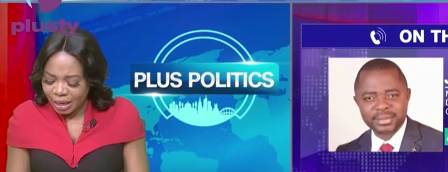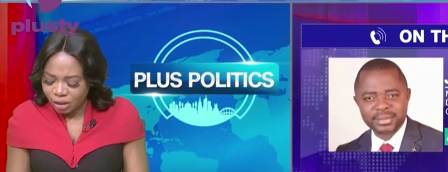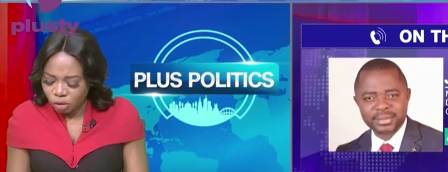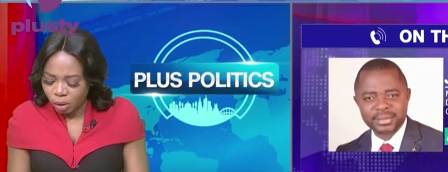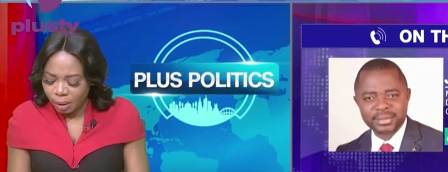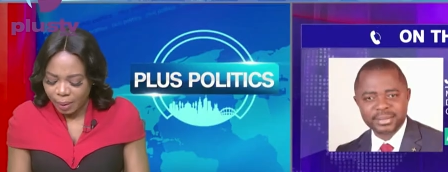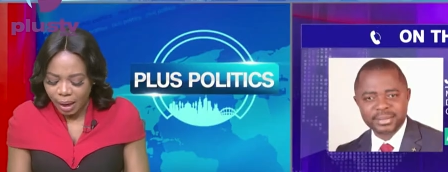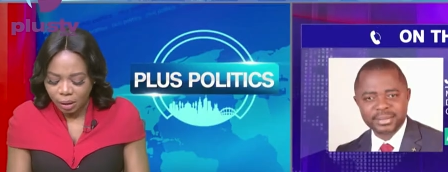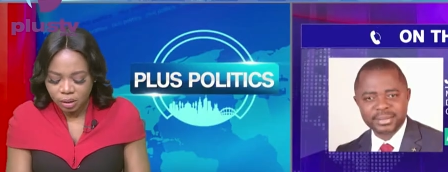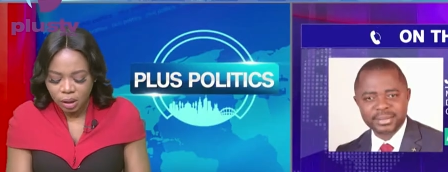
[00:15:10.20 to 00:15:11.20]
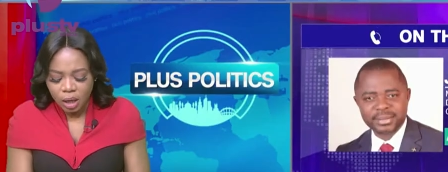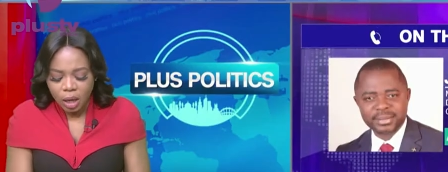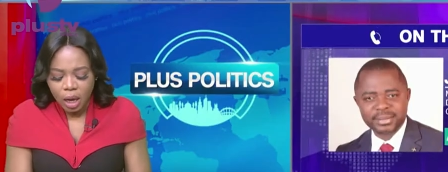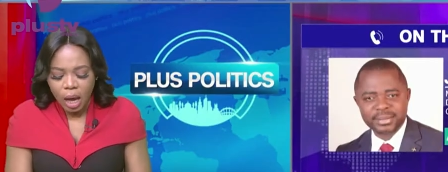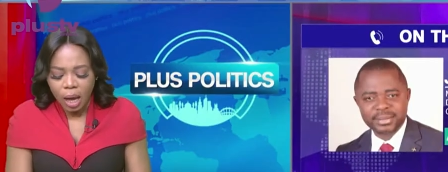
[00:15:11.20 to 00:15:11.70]
Speaker 1: Let's talk about
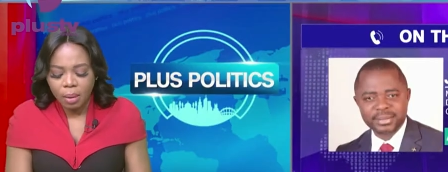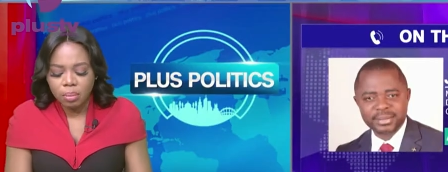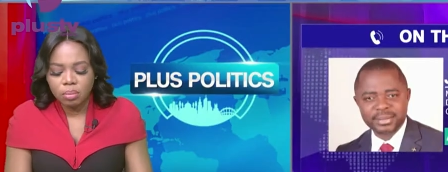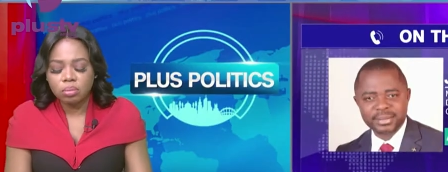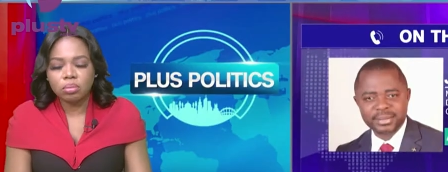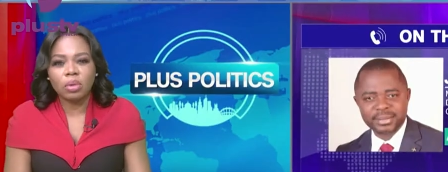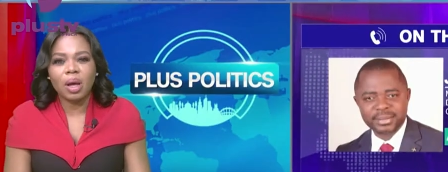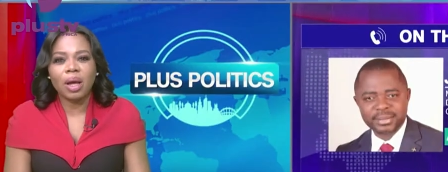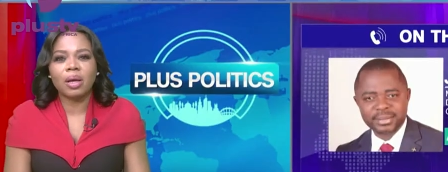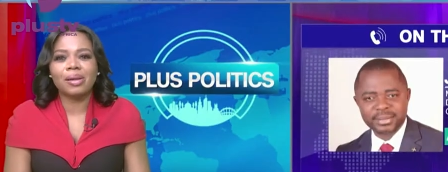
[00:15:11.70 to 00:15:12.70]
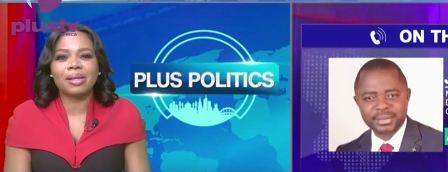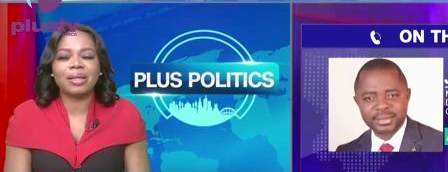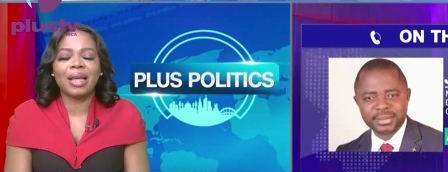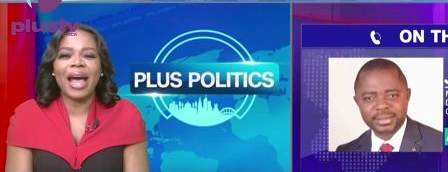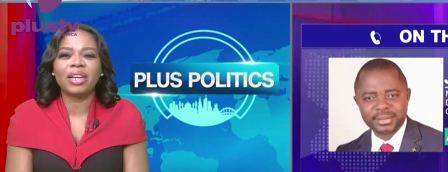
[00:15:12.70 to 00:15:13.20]
um,
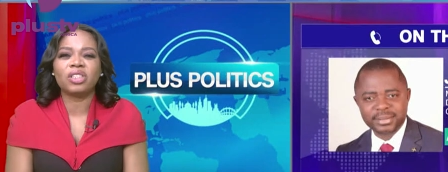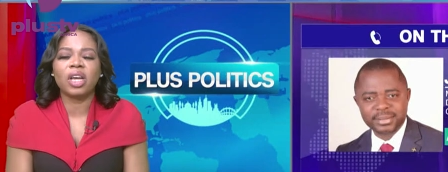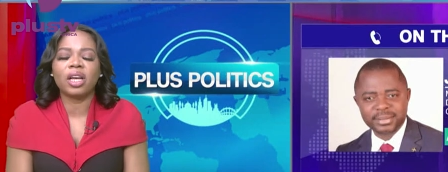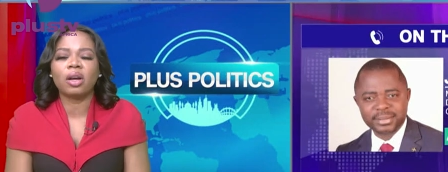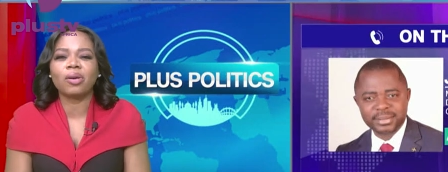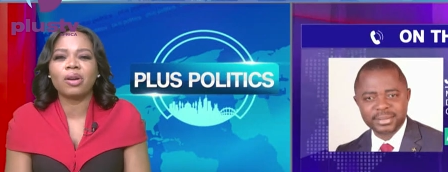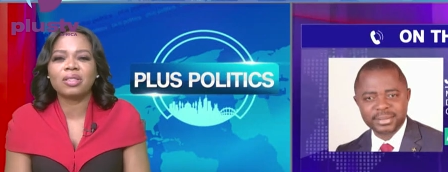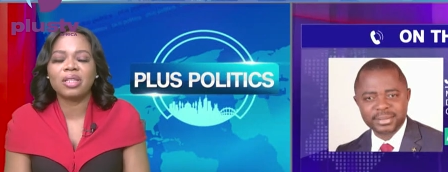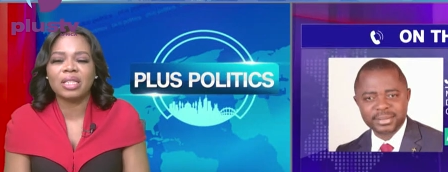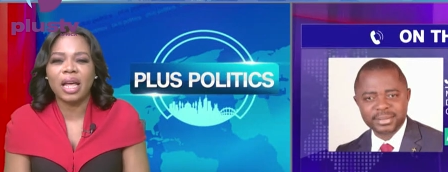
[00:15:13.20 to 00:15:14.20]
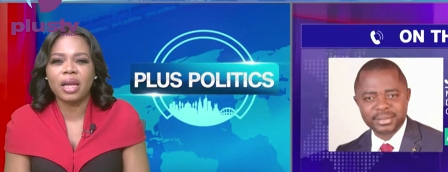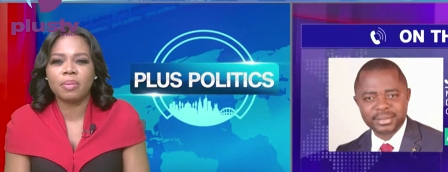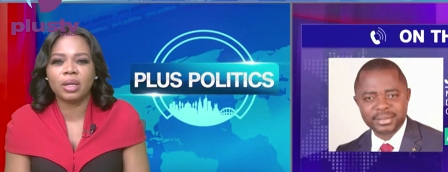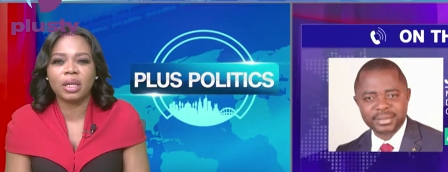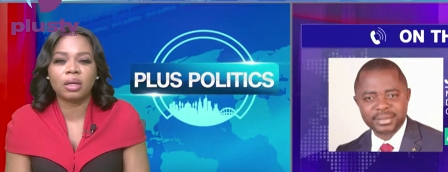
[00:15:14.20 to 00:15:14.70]
the handshake across the
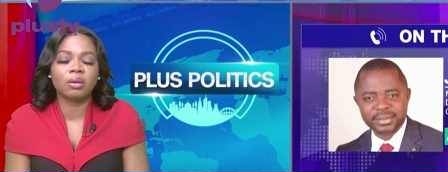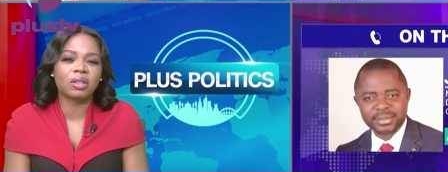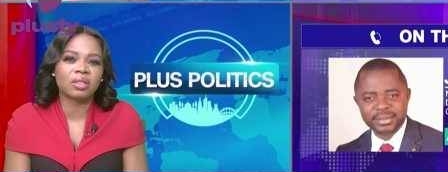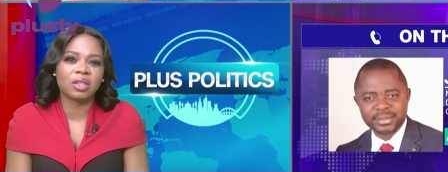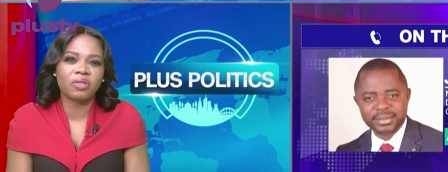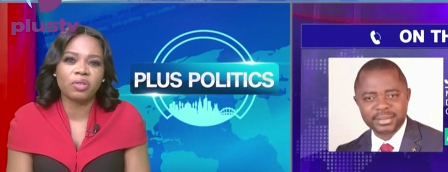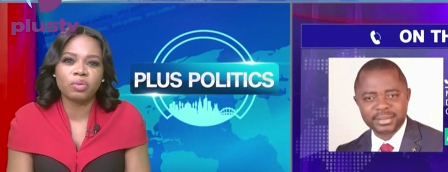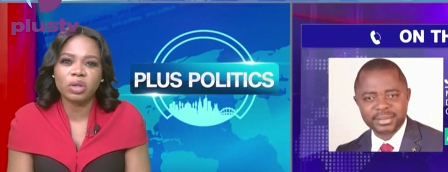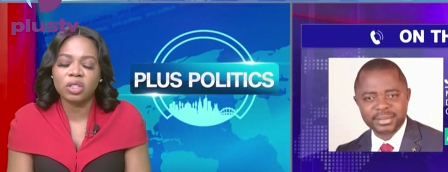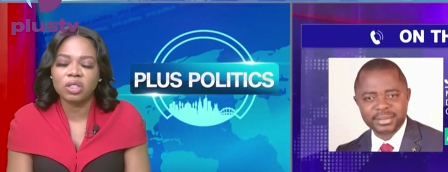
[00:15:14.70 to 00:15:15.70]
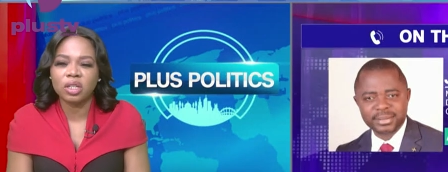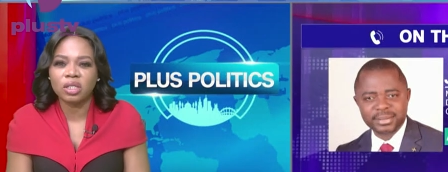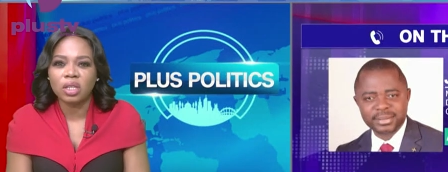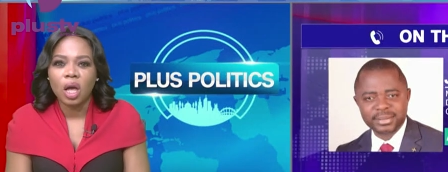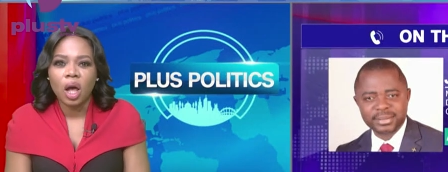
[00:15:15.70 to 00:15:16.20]
table and across the different
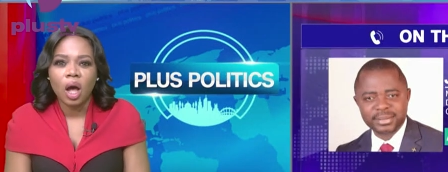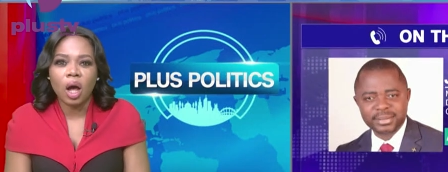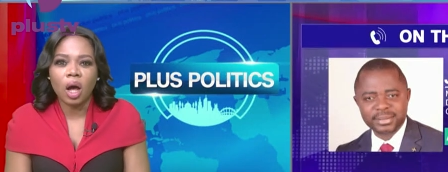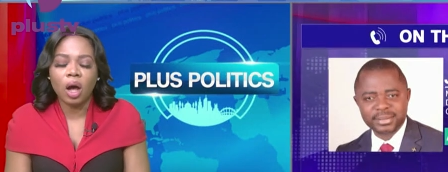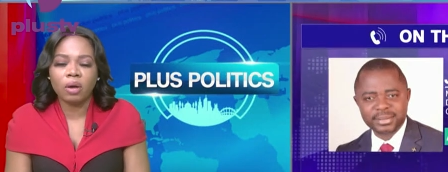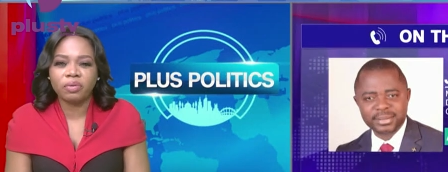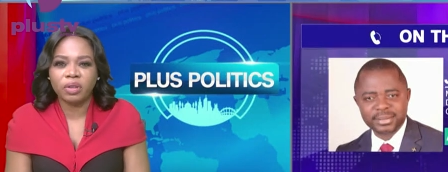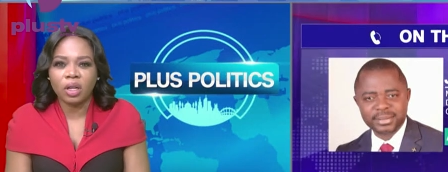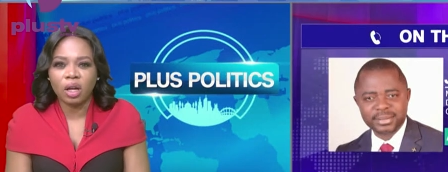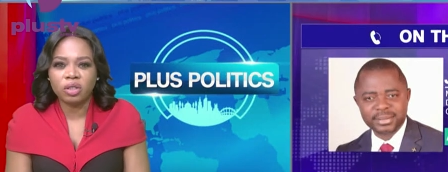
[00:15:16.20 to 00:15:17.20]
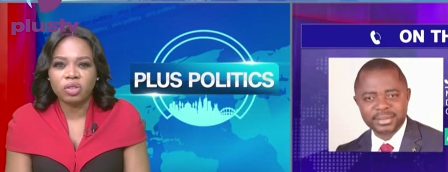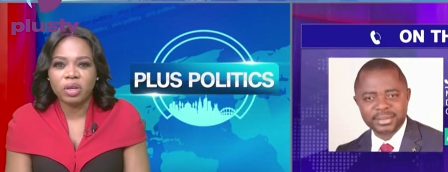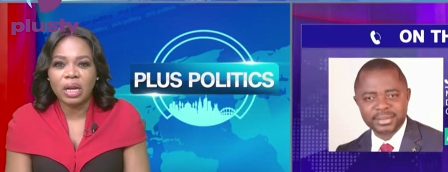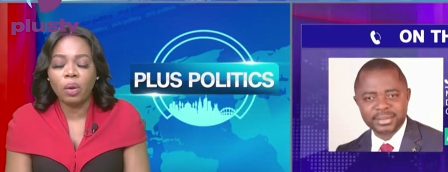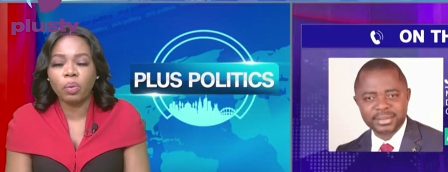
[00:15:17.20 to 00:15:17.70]
regions uh, of the
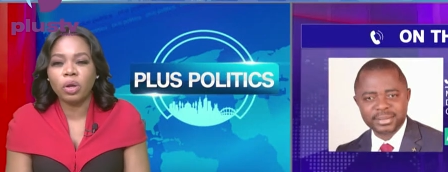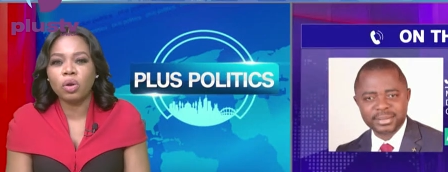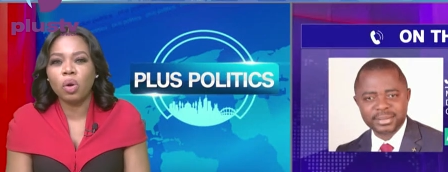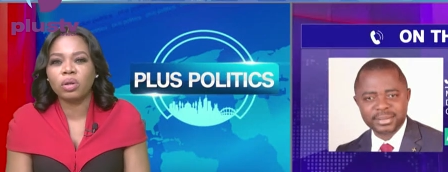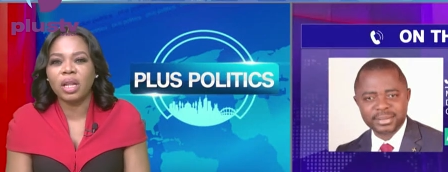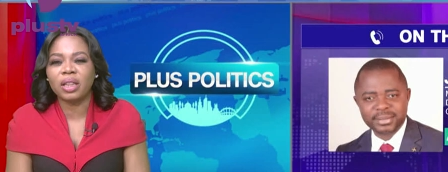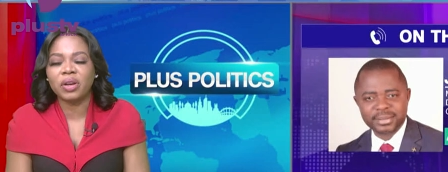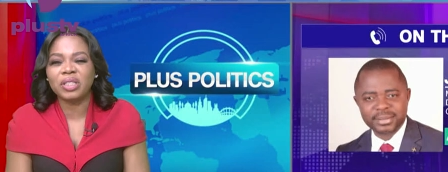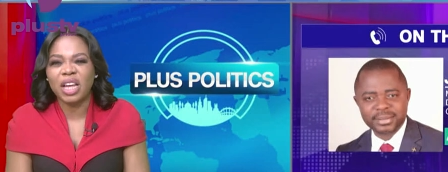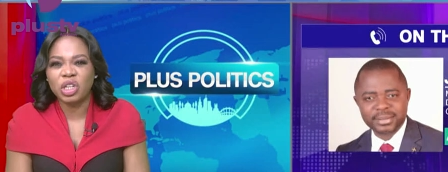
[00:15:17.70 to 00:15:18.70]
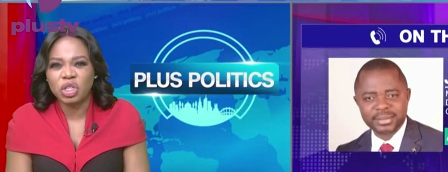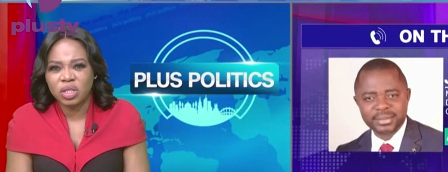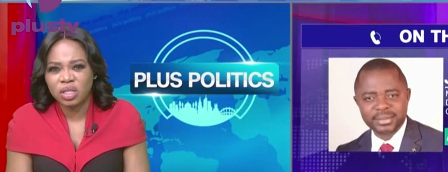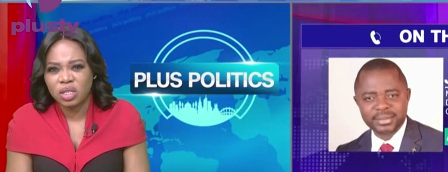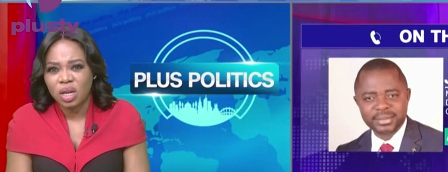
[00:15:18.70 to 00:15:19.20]
country. Now we know that there are
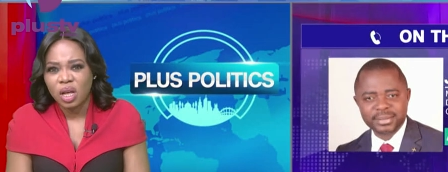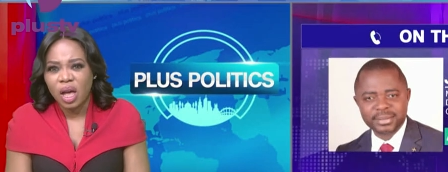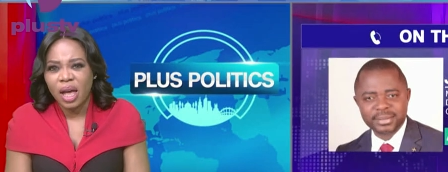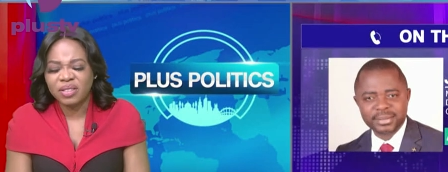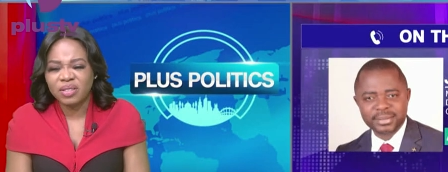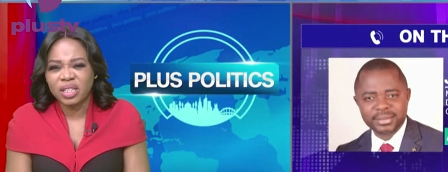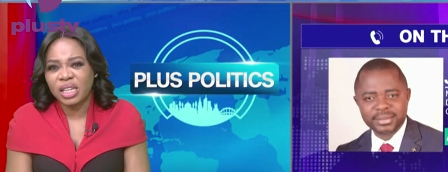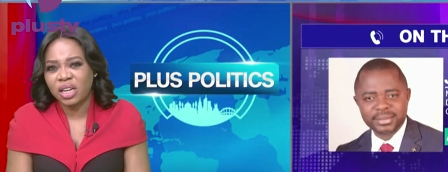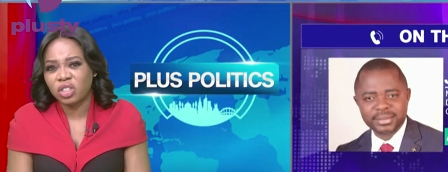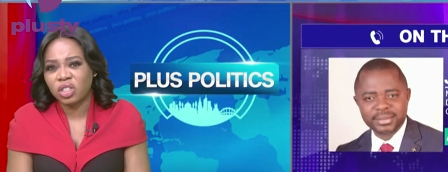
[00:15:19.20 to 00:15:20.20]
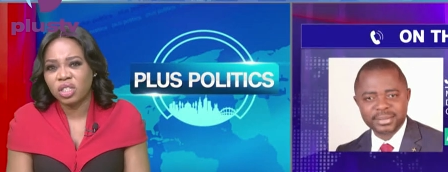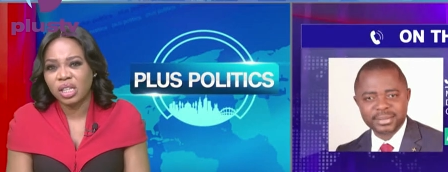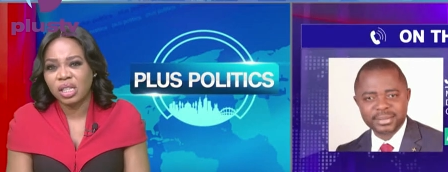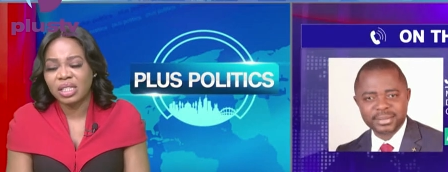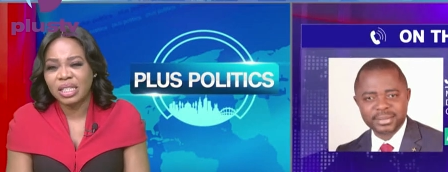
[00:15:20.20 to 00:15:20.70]
tensions, ethnic
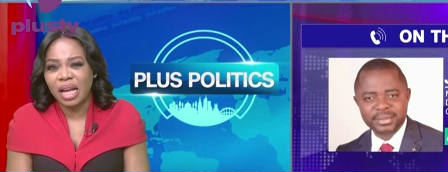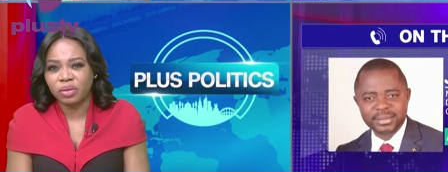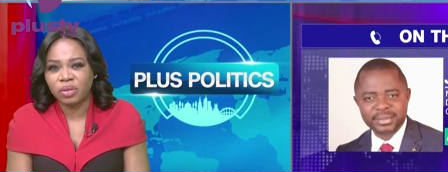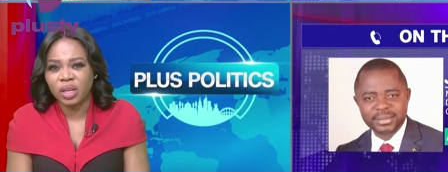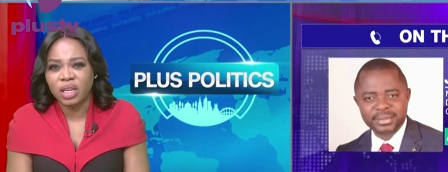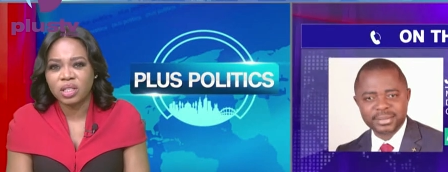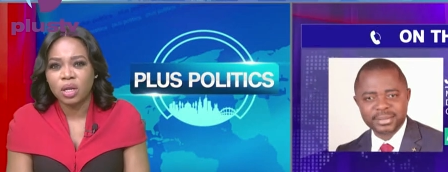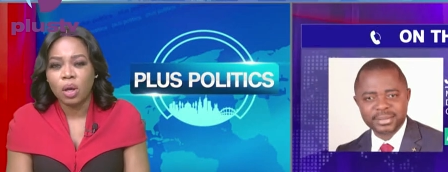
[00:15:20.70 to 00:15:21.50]
tensions in the southeast.